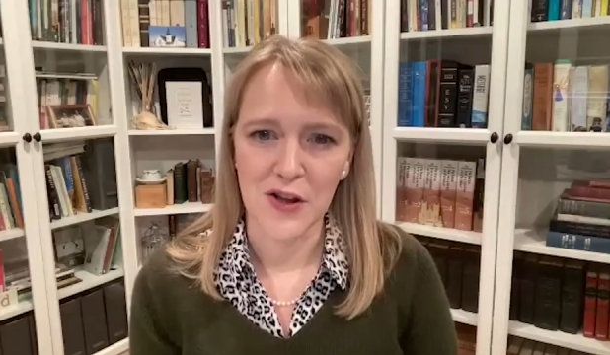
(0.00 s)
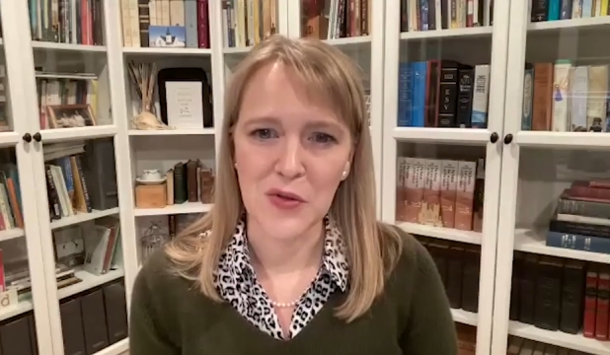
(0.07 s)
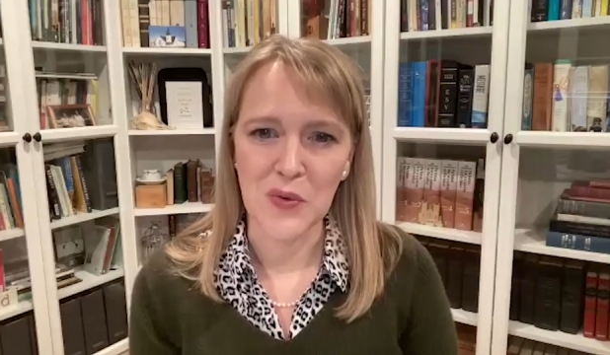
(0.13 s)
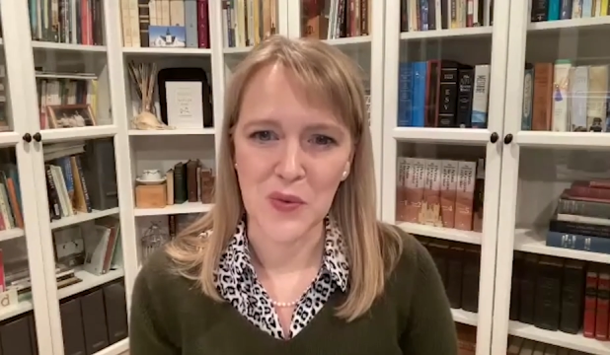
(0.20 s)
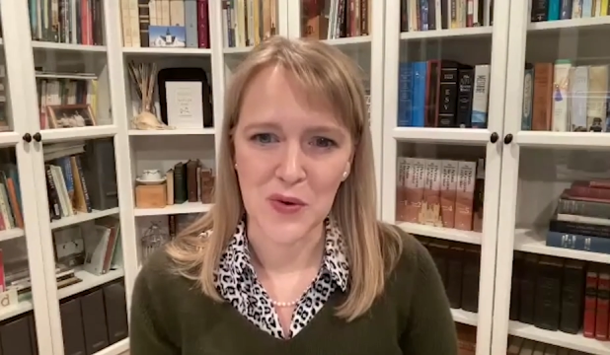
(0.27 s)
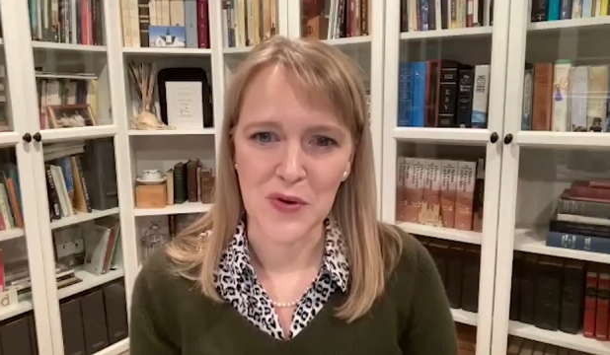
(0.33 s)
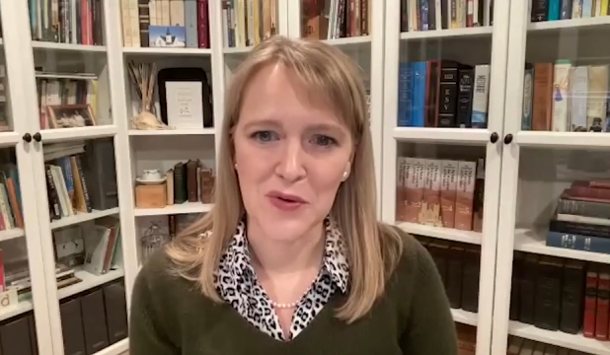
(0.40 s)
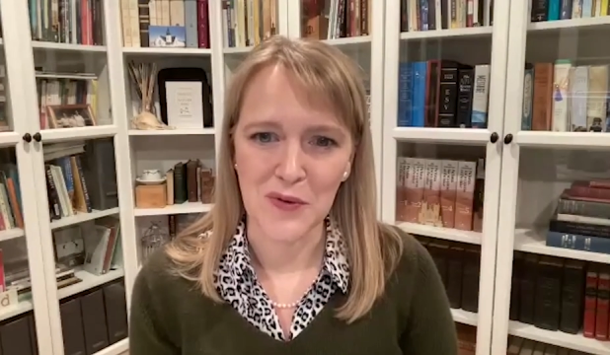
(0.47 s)
in
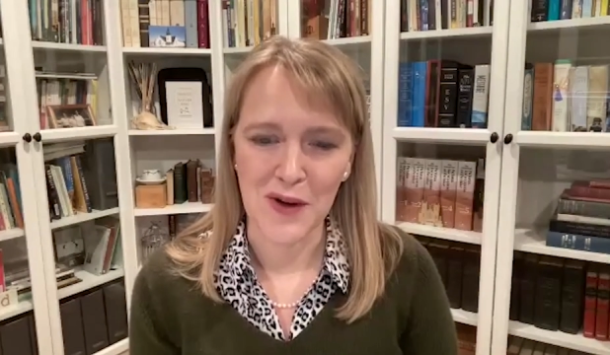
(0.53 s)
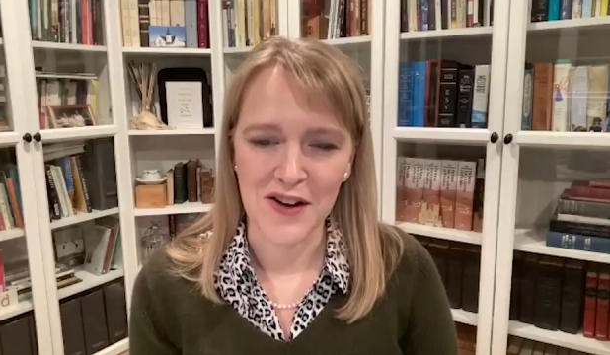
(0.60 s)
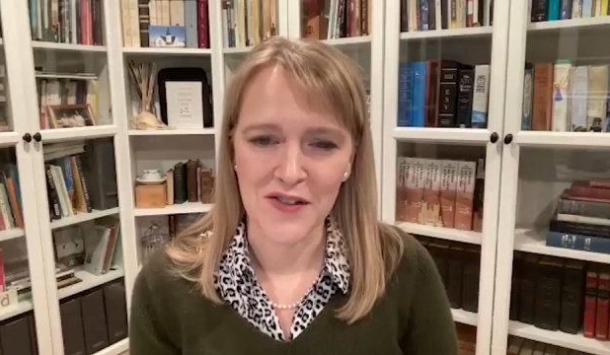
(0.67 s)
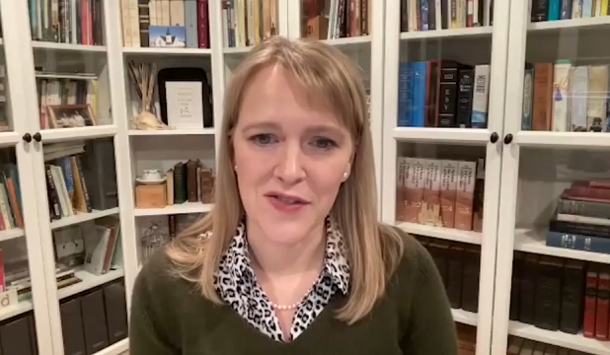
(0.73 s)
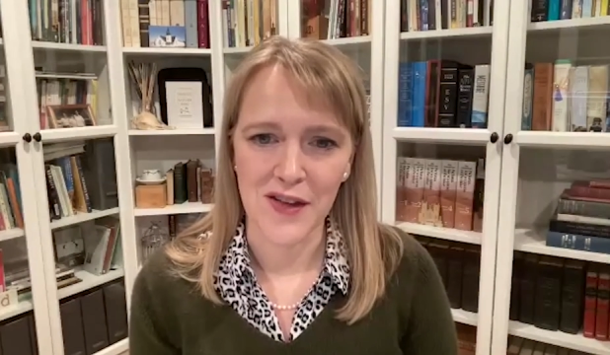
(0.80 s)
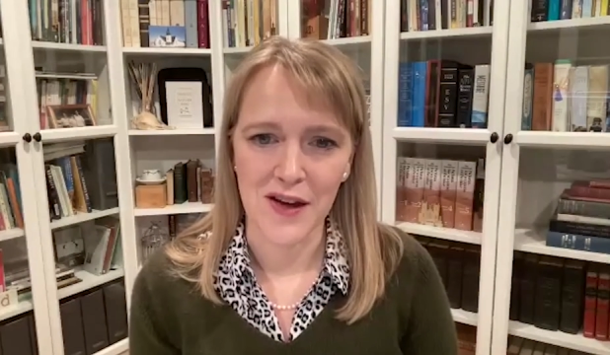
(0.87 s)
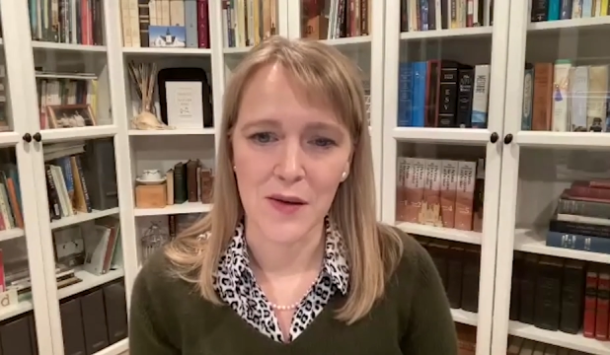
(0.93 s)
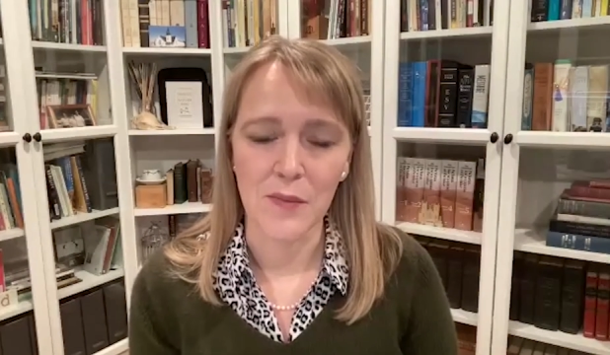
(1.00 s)
the world
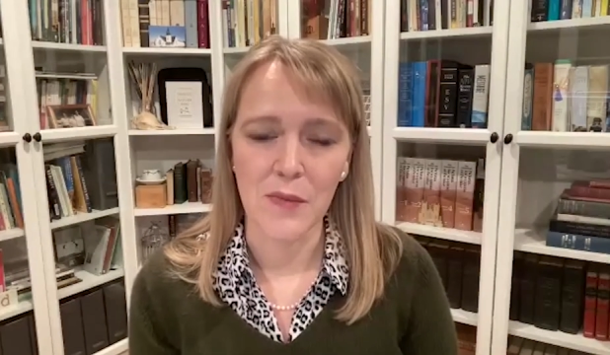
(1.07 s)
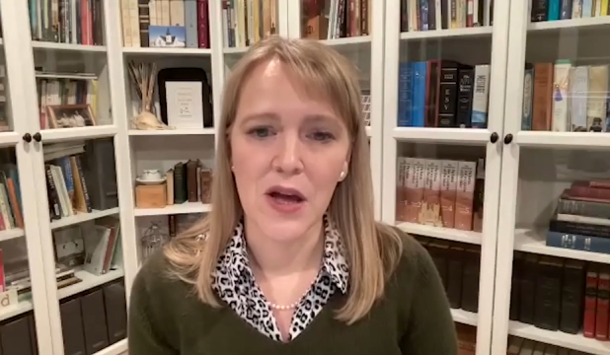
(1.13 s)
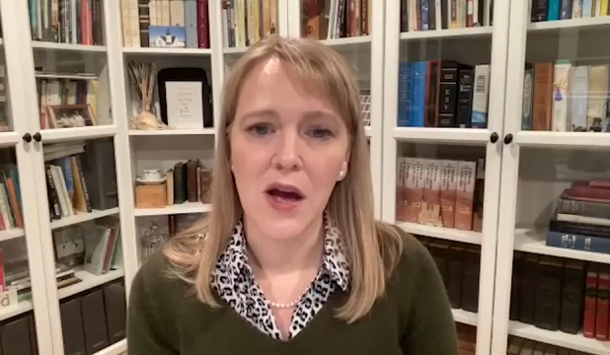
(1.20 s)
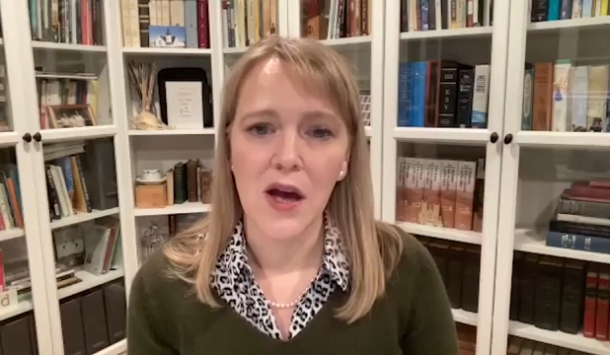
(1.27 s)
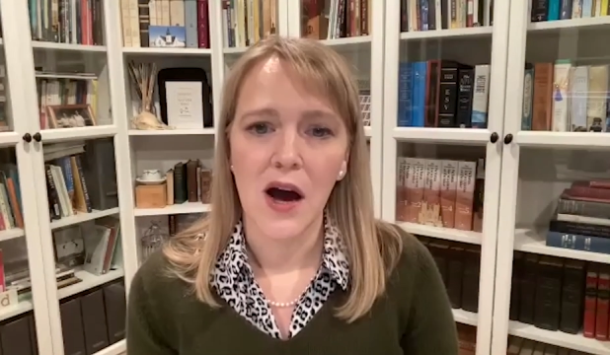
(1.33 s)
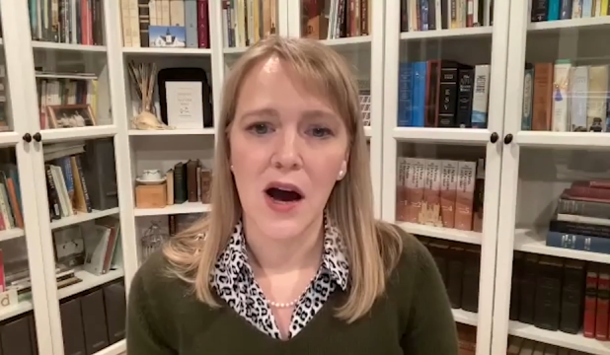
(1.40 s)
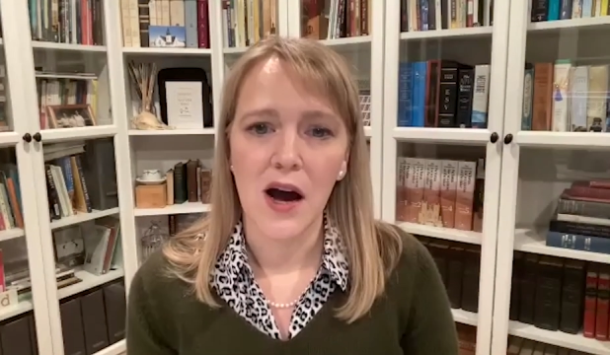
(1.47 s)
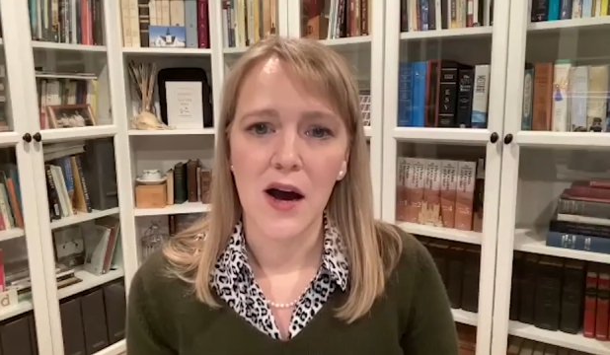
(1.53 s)
around them,
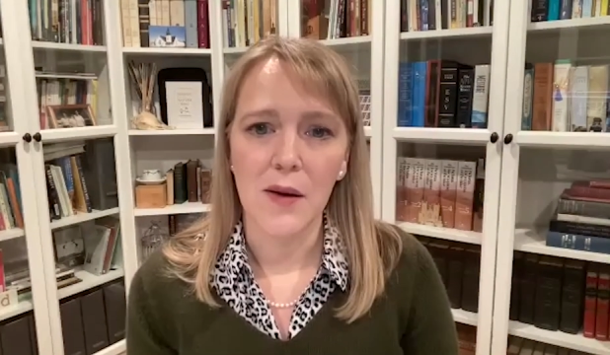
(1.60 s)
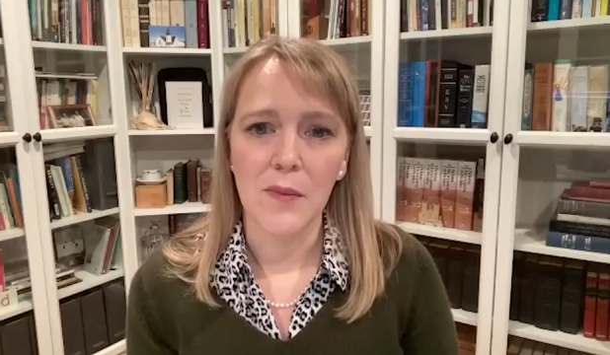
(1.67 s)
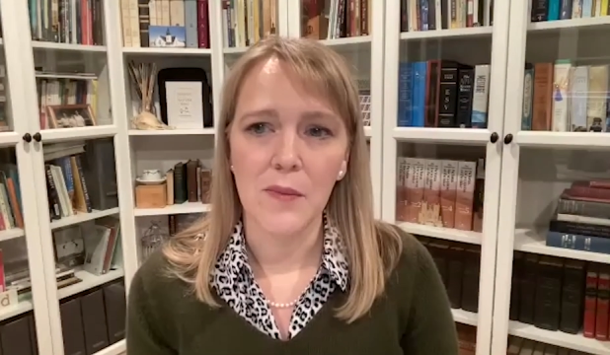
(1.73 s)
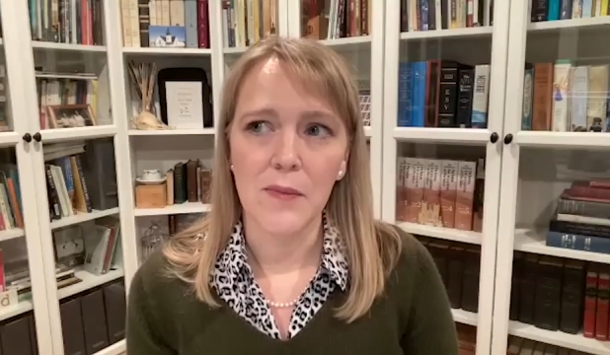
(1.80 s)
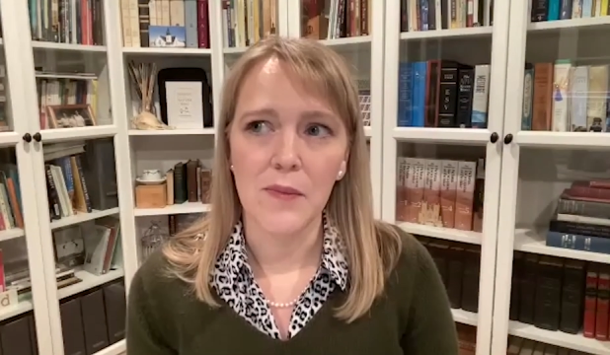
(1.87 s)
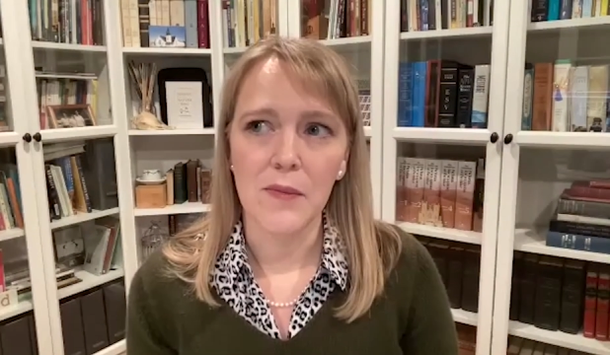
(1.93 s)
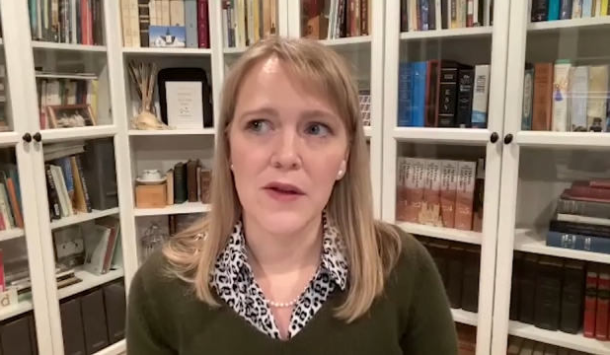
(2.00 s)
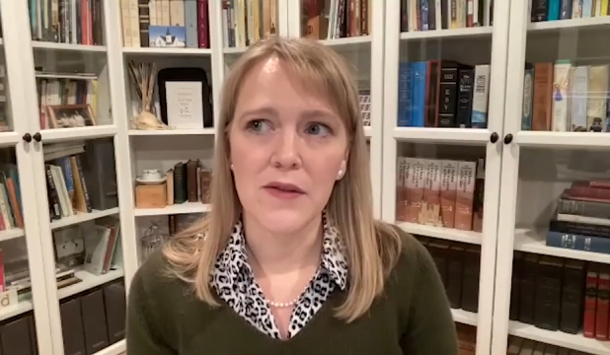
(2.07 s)

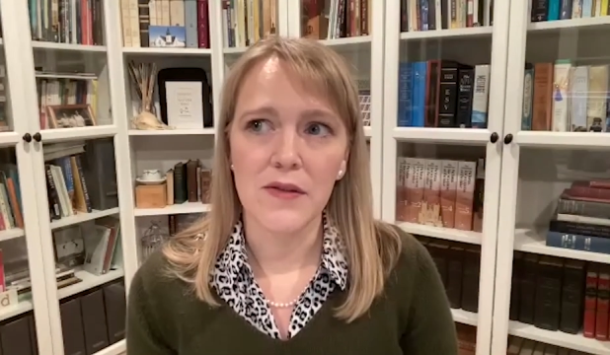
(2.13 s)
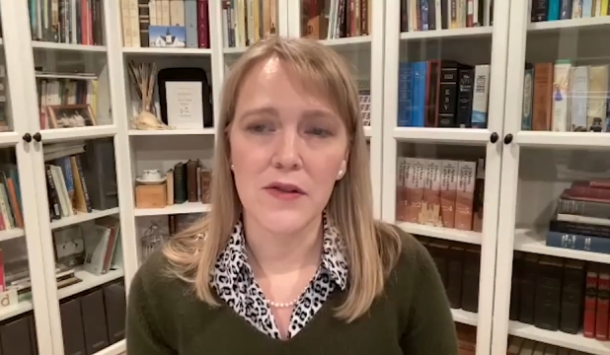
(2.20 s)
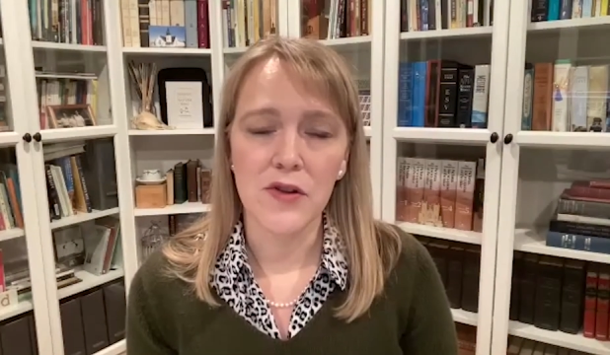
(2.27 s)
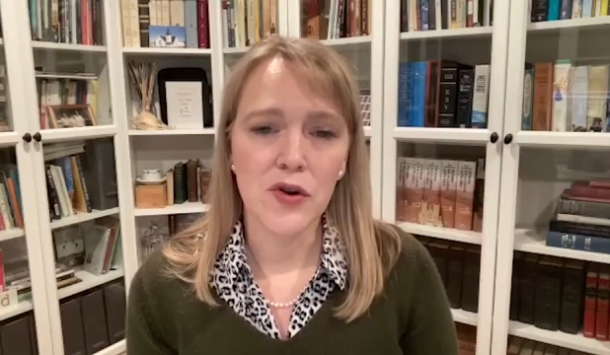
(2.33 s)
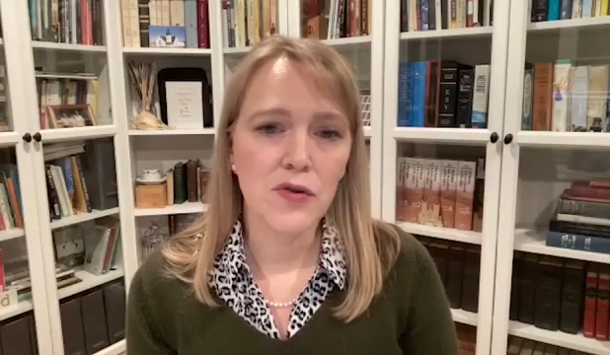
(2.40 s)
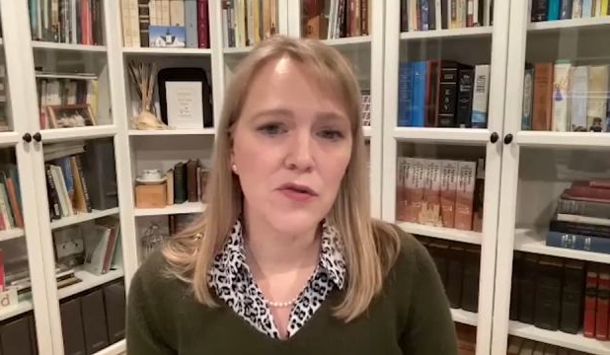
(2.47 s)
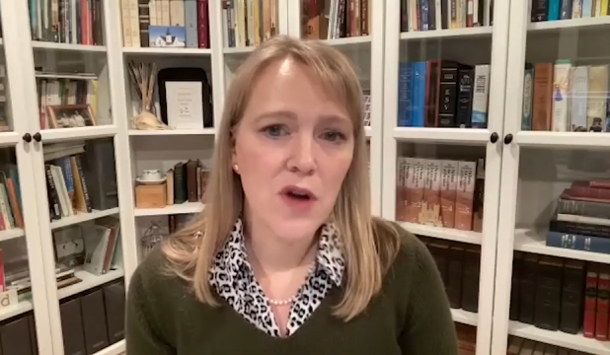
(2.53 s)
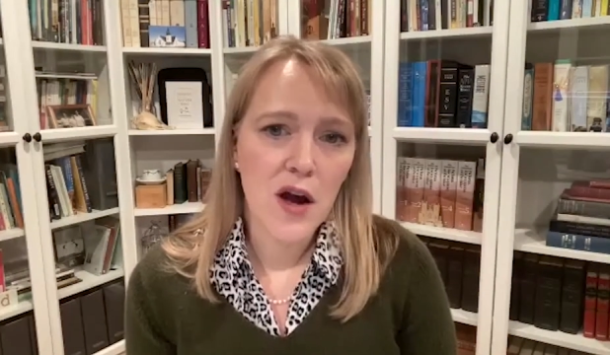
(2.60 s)

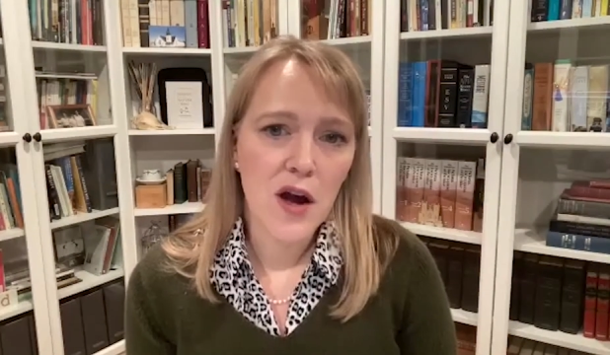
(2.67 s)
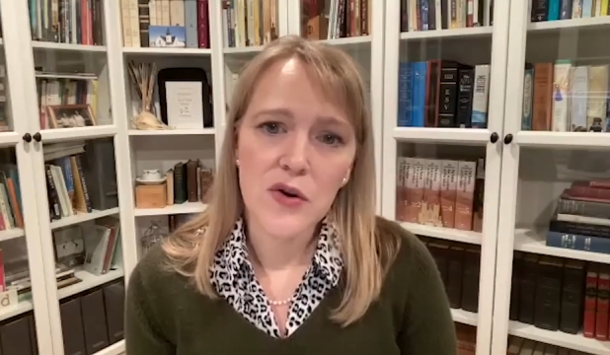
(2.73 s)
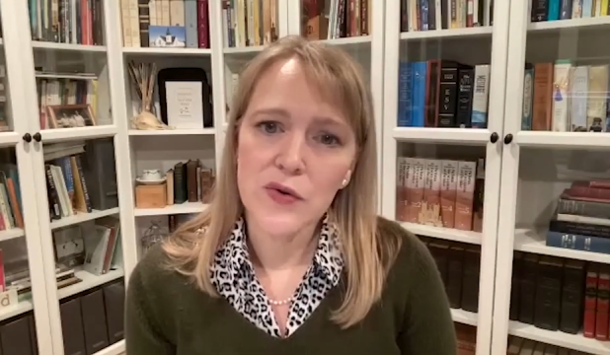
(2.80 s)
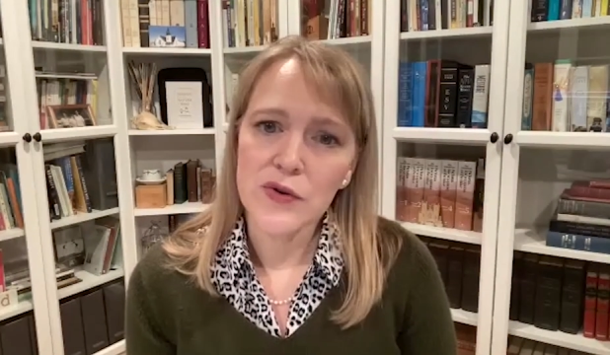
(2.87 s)
you're not